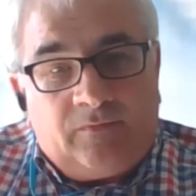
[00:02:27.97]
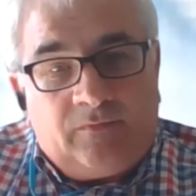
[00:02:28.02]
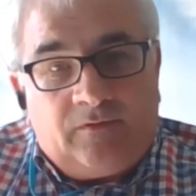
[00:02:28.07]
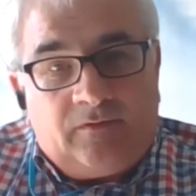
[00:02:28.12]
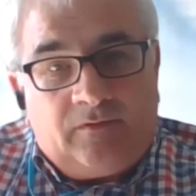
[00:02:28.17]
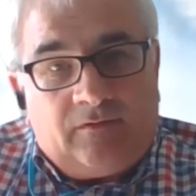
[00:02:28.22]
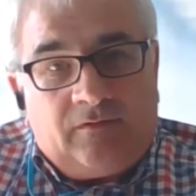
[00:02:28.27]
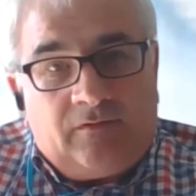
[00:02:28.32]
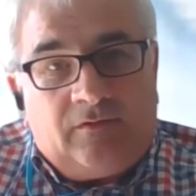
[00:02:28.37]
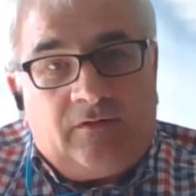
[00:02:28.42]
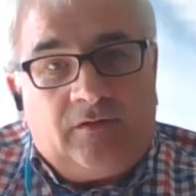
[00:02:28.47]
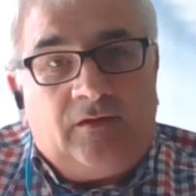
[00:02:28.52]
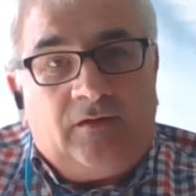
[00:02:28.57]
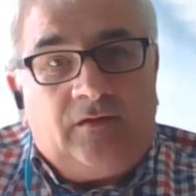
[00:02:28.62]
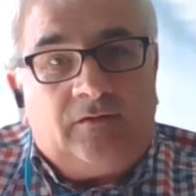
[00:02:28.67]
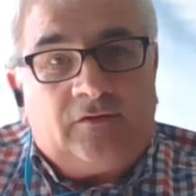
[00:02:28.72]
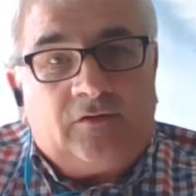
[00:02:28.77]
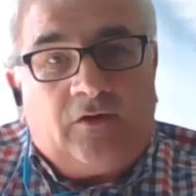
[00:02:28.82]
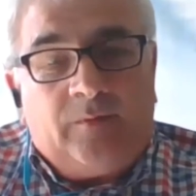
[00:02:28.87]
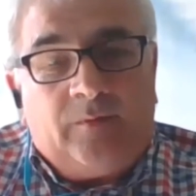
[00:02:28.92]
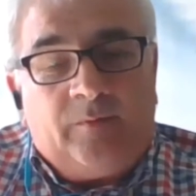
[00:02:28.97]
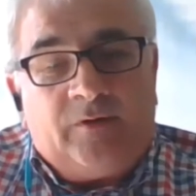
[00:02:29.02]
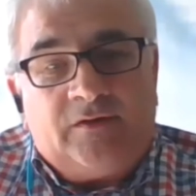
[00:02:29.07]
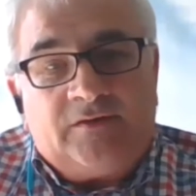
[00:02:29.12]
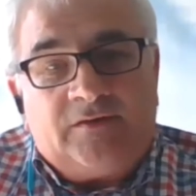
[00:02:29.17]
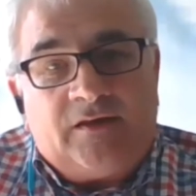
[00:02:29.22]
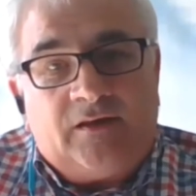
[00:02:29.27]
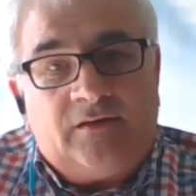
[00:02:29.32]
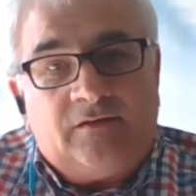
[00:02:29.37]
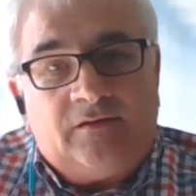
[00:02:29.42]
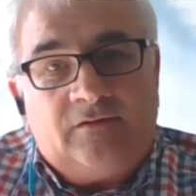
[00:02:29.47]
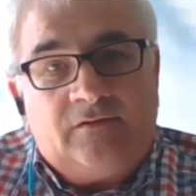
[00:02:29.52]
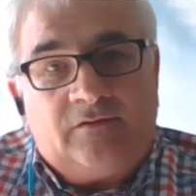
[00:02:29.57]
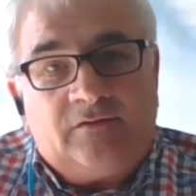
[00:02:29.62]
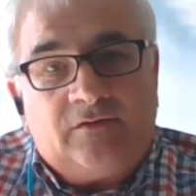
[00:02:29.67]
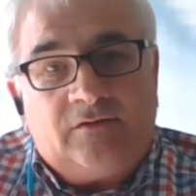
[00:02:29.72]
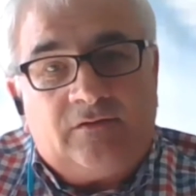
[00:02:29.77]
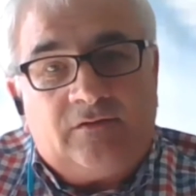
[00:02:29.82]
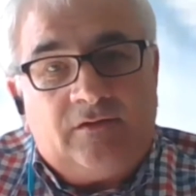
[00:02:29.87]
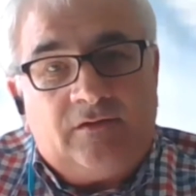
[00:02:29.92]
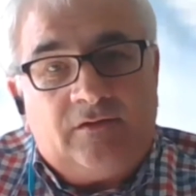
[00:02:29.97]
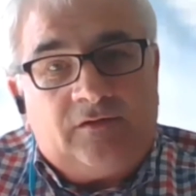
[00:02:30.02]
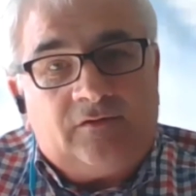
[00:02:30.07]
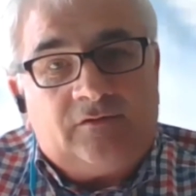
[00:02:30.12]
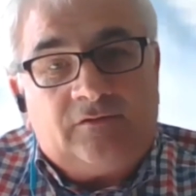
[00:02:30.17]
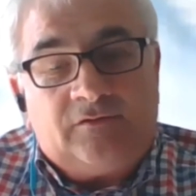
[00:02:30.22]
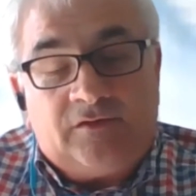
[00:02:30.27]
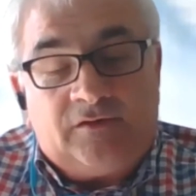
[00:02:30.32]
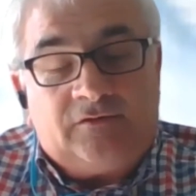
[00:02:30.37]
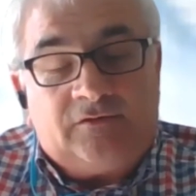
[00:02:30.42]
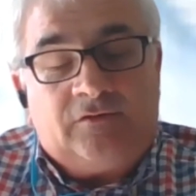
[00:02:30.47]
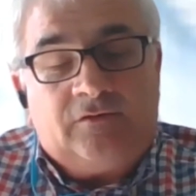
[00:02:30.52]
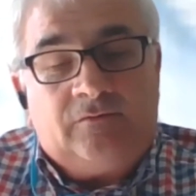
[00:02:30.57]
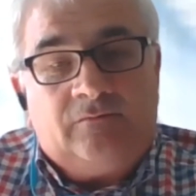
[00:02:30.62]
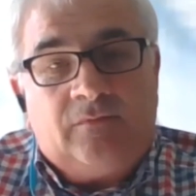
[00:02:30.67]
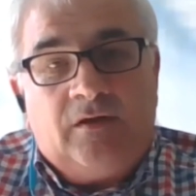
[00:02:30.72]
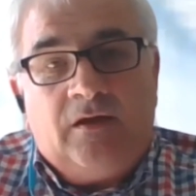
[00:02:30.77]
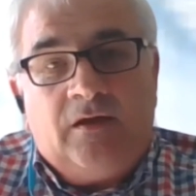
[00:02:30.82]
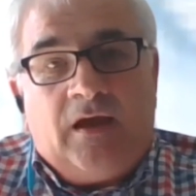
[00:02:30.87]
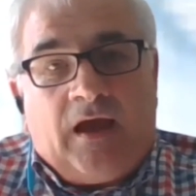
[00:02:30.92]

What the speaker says: that the time and attendance that this system